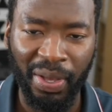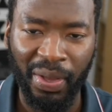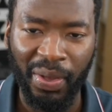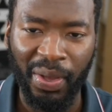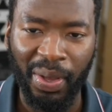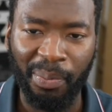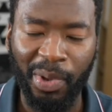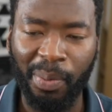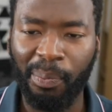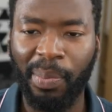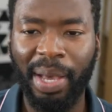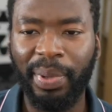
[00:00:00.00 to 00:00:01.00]
But by
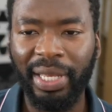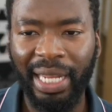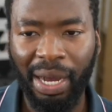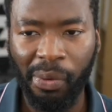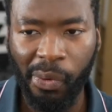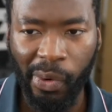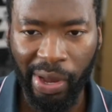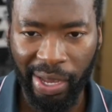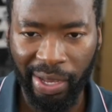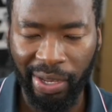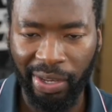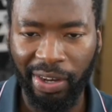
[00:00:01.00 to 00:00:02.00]
being aware
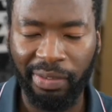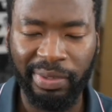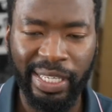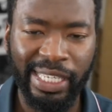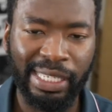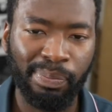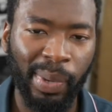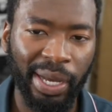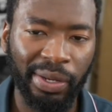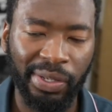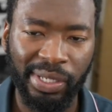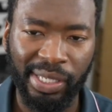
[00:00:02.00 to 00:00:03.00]
of these
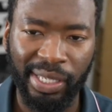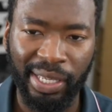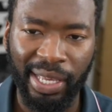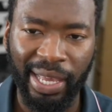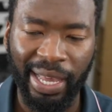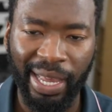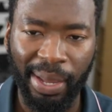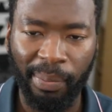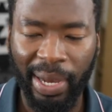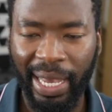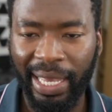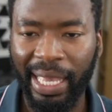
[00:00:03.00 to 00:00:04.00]
bias and by
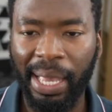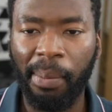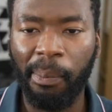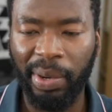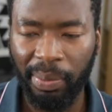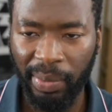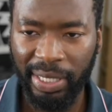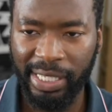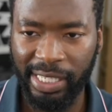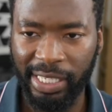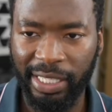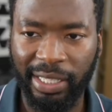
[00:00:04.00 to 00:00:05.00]

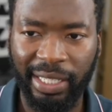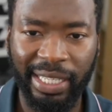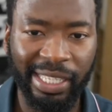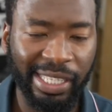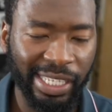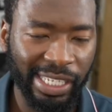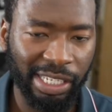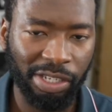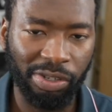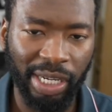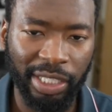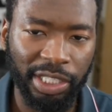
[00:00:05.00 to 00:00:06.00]
implementing these
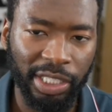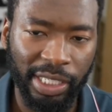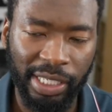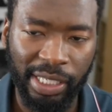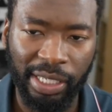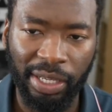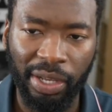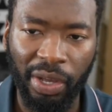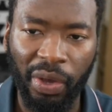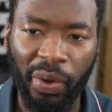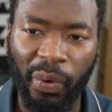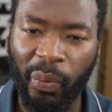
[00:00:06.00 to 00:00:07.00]
strategies,
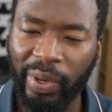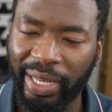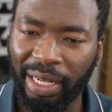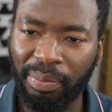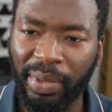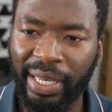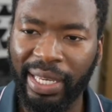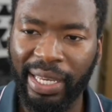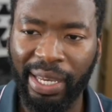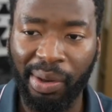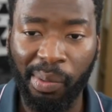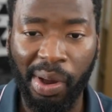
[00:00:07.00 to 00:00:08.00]
we can make
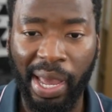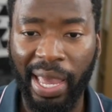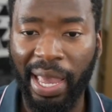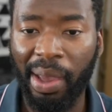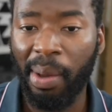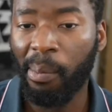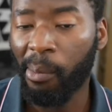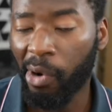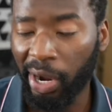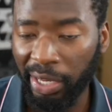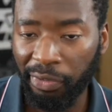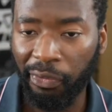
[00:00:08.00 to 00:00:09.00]
more
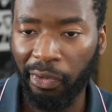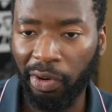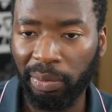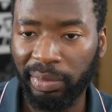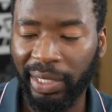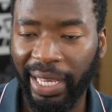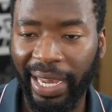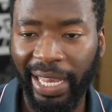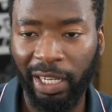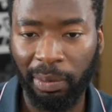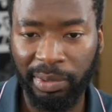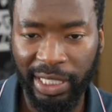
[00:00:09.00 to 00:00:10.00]
informed and
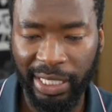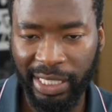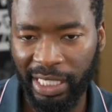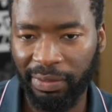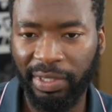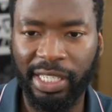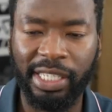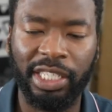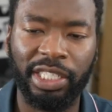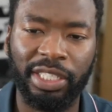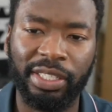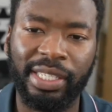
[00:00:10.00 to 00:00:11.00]
objective
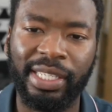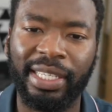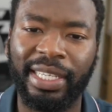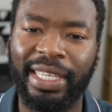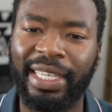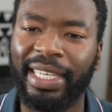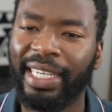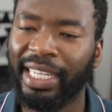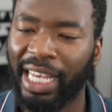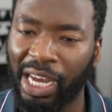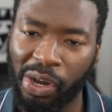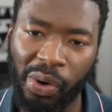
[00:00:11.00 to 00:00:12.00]
decisions in our
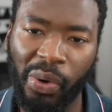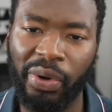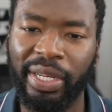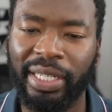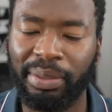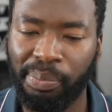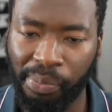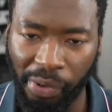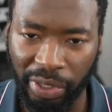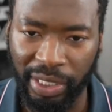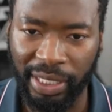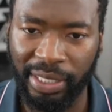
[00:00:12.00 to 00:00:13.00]
coding projects.